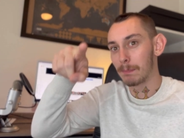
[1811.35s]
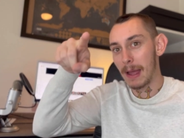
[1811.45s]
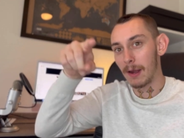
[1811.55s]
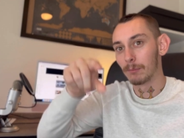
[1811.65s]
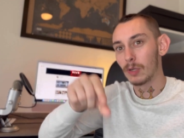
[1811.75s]

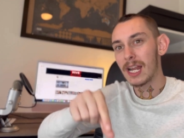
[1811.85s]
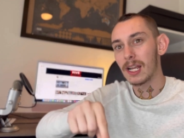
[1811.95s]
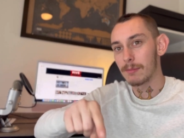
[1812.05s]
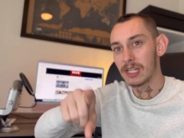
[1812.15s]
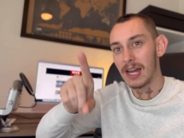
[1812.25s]
I'm
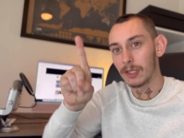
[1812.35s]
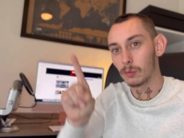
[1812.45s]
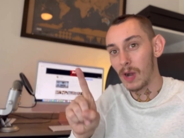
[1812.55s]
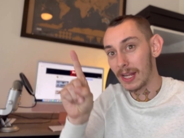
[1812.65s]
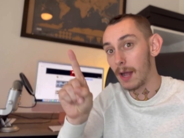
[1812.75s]
starting to
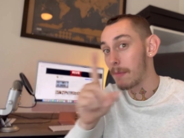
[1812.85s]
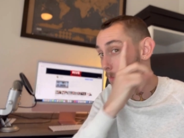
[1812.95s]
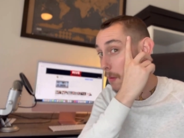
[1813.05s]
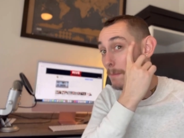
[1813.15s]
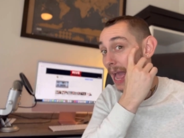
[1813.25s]
rank up. I'm
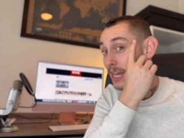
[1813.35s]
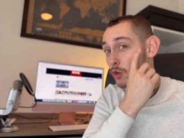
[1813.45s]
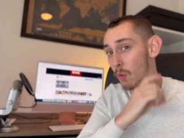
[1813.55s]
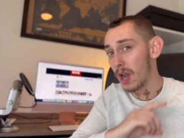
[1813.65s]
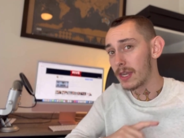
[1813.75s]
on page
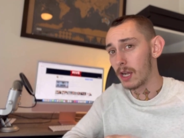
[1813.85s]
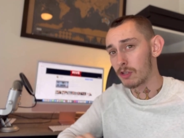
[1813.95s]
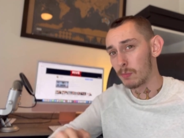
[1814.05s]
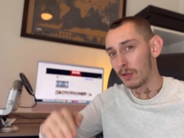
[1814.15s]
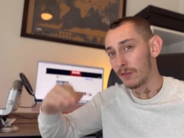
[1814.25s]
1 now of
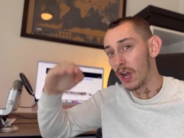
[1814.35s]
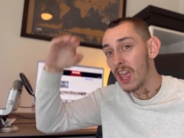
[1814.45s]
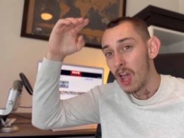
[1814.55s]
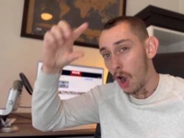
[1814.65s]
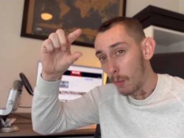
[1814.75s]
Spotify.
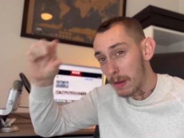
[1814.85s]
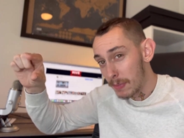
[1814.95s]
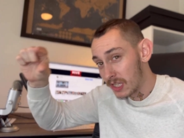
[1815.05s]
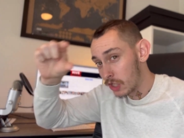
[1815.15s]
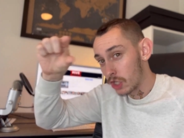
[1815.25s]
I'll be
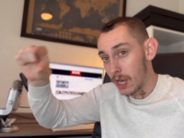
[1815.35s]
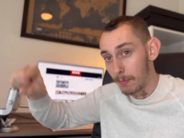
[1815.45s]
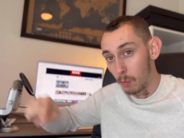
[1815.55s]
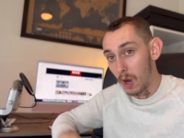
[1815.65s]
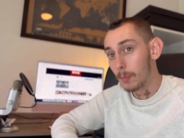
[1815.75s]
position number
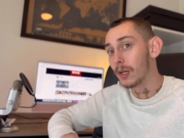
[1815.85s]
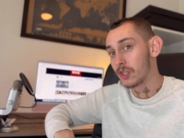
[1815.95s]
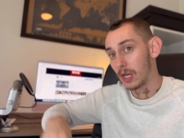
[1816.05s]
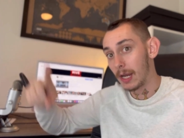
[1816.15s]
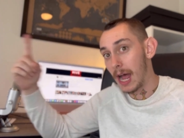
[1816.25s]
1 once
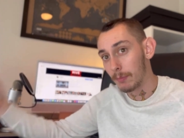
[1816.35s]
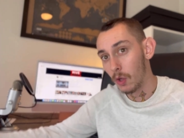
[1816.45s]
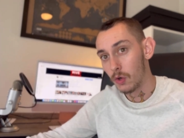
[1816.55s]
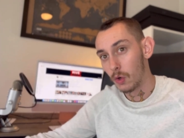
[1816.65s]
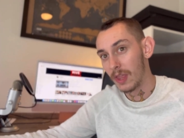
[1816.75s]
I
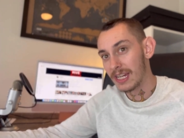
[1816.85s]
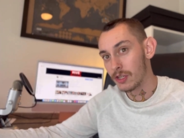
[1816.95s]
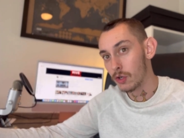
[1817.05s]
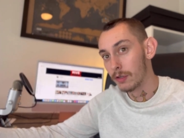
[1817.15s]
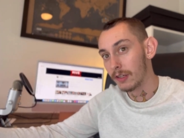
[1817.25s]
upload all these
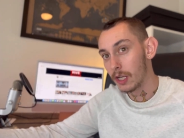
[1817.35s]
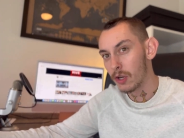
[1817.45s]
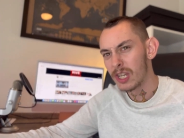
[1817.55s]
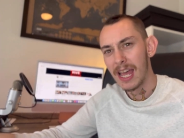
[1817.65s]
new videos.